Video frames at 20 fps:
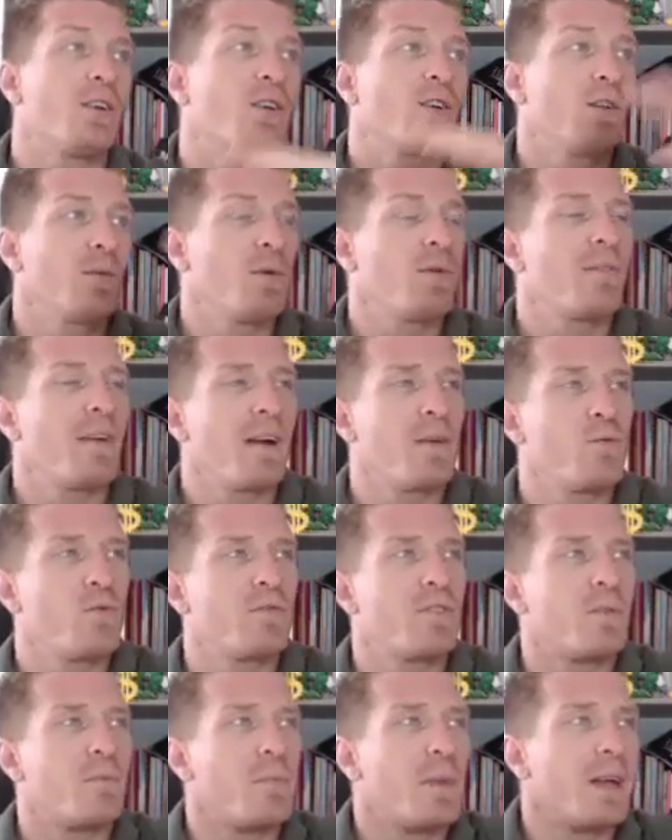You'll be fine
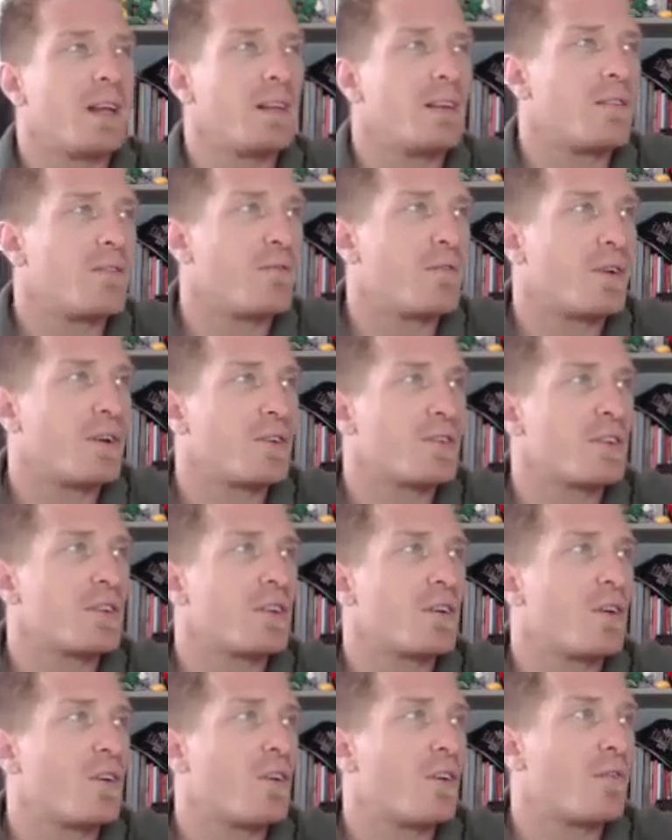with the main
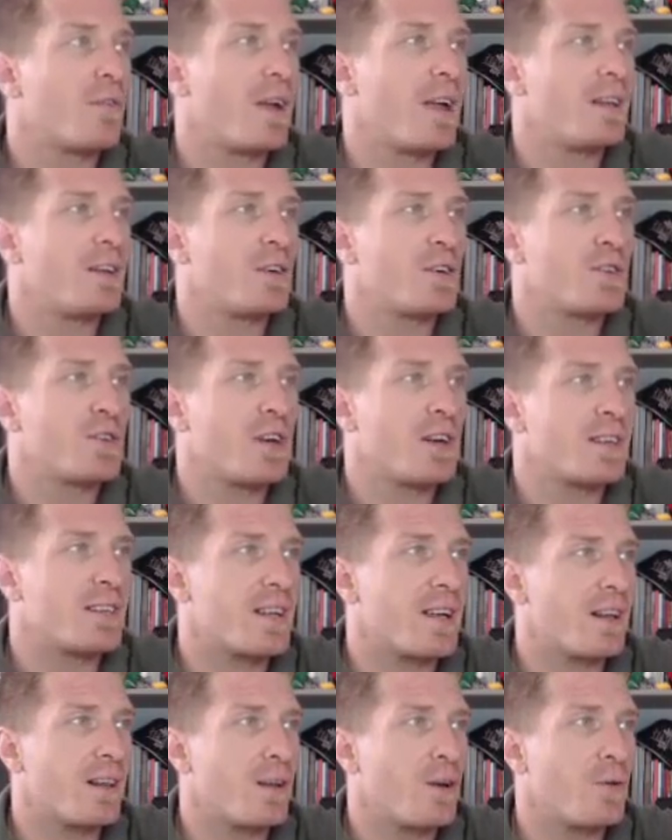version of
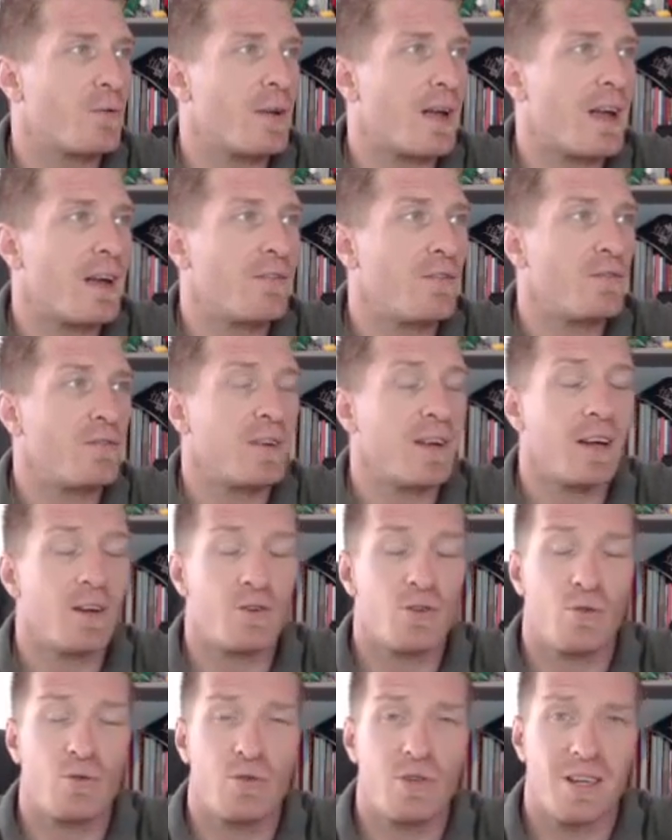Energize alone. Everything I
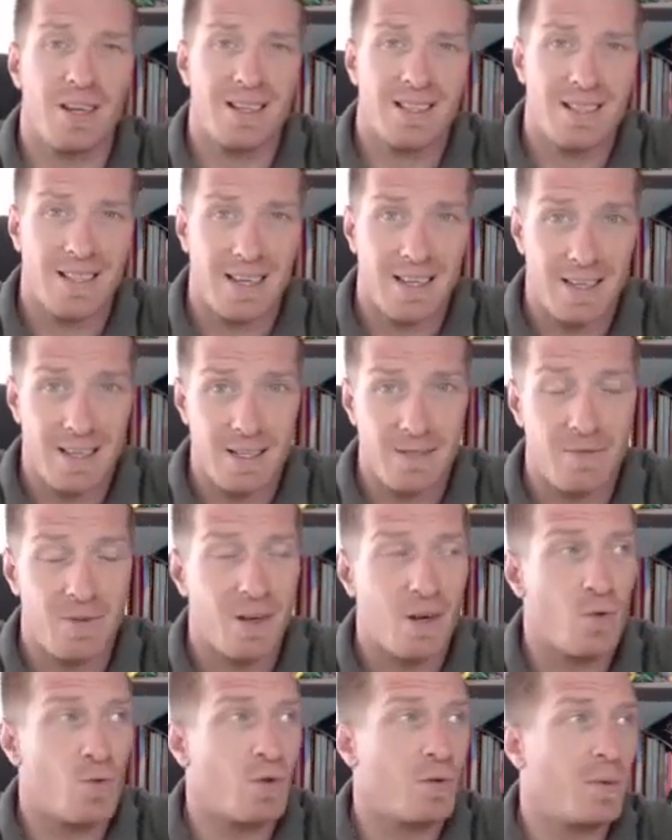showed you inside this
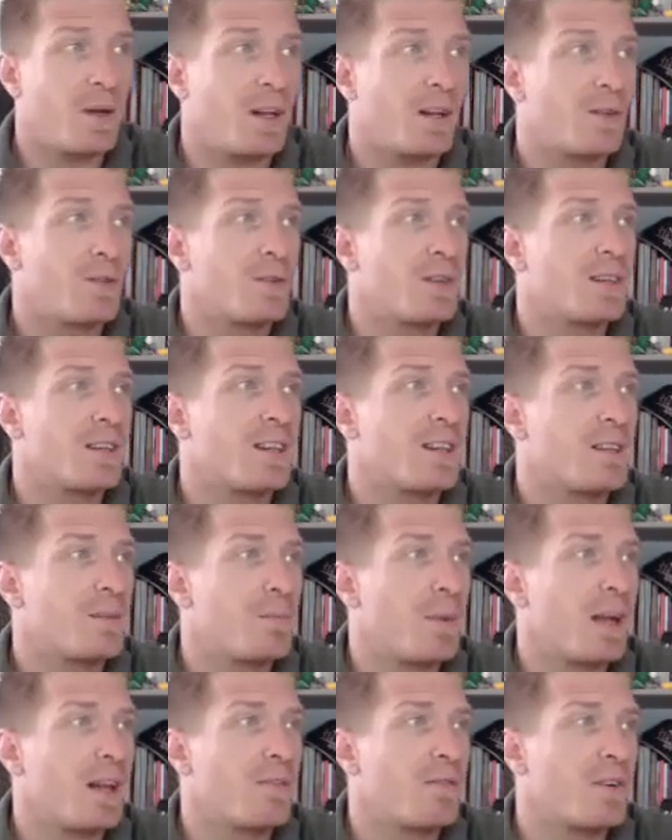video will be included in the
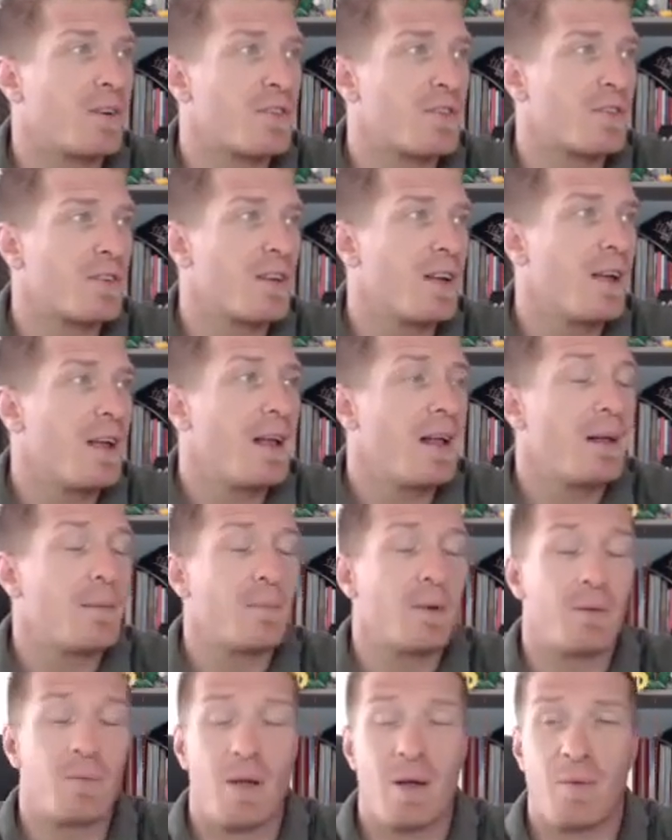main version,
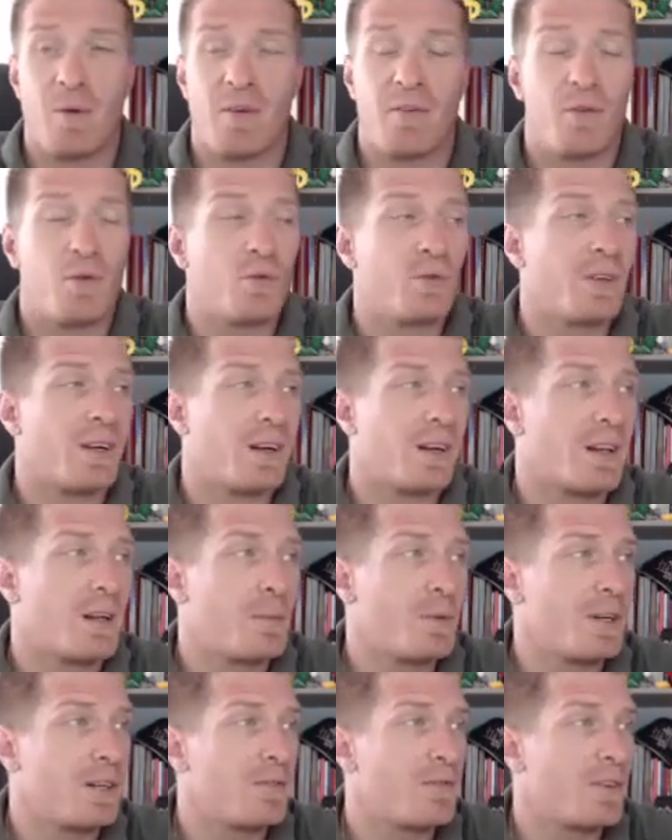but maybe if you want the
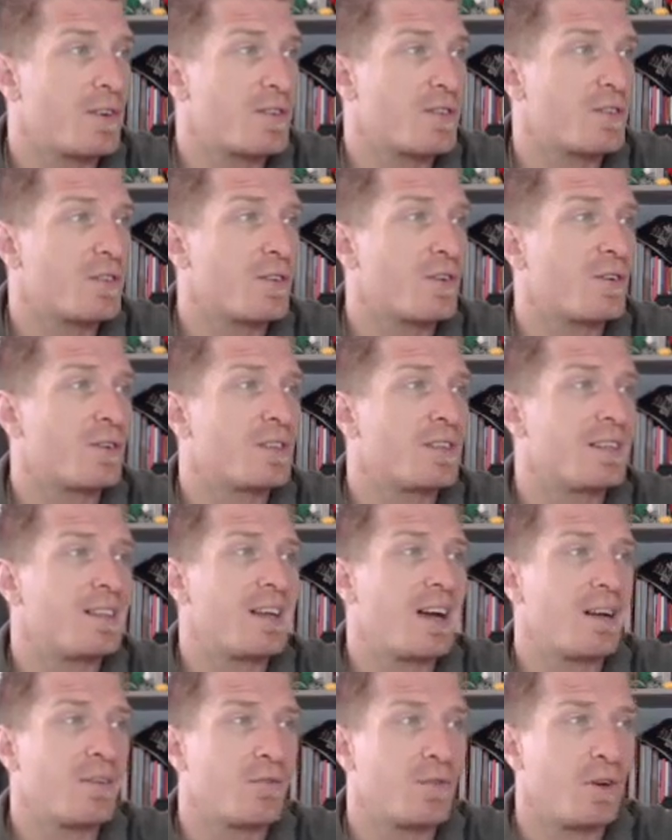unlimited version or the
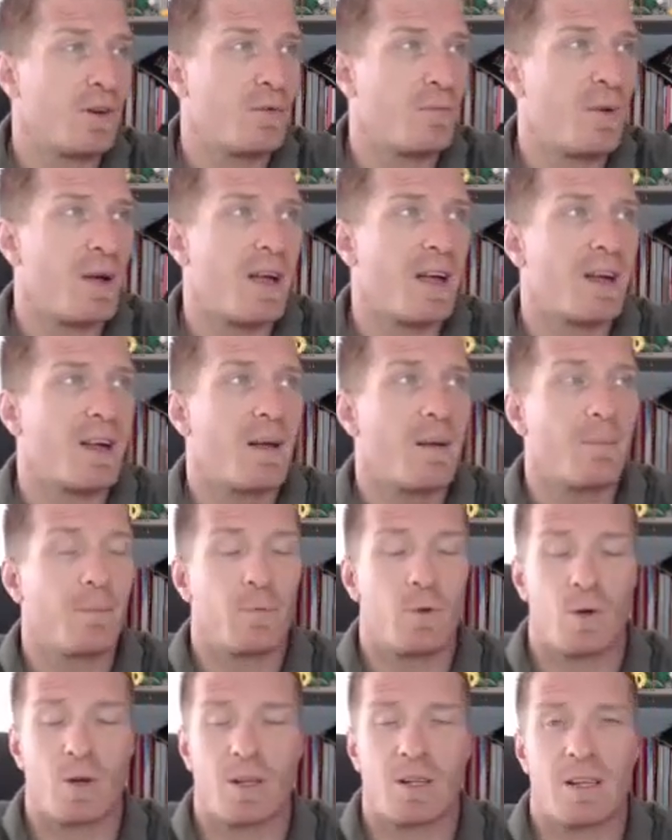done for you pack,
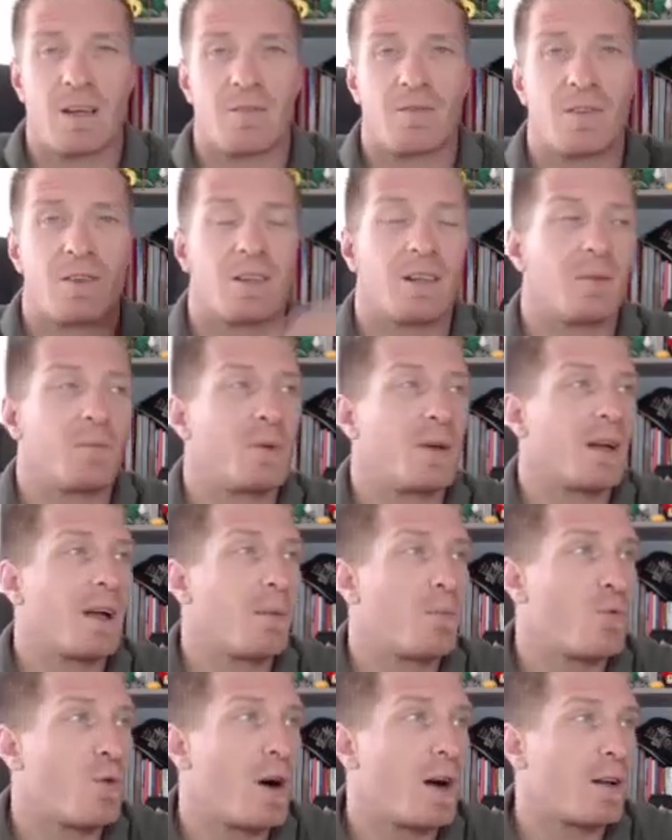you can definitely pick
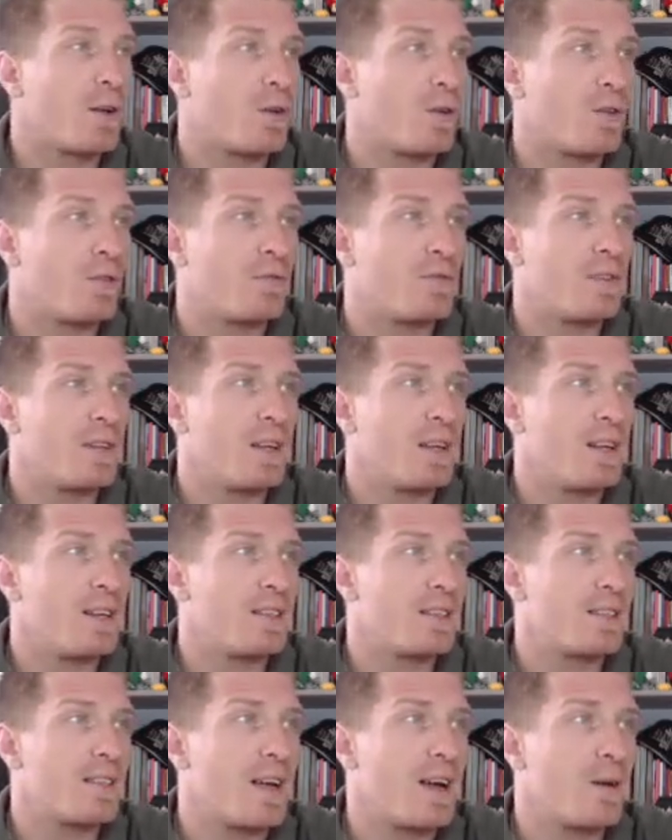up one of
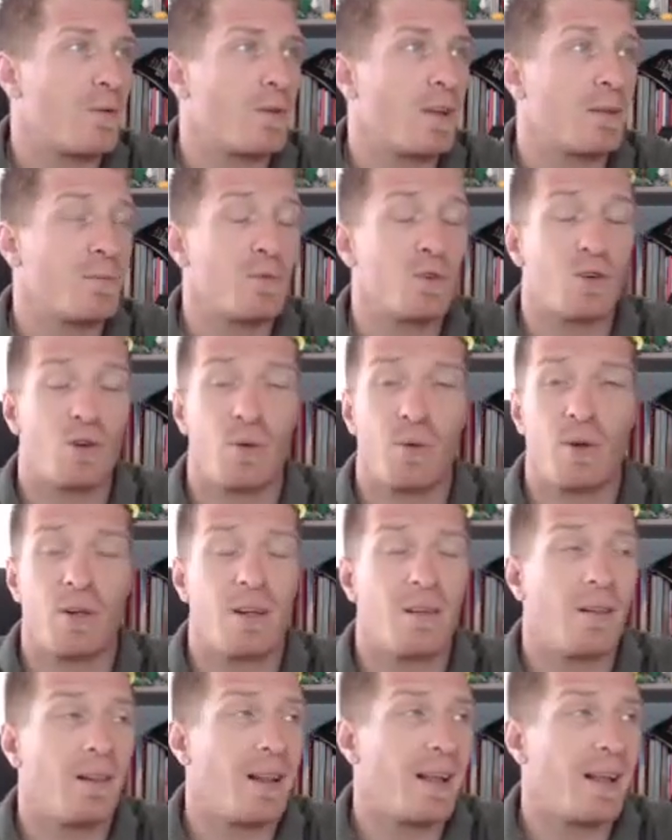these. Now let me show you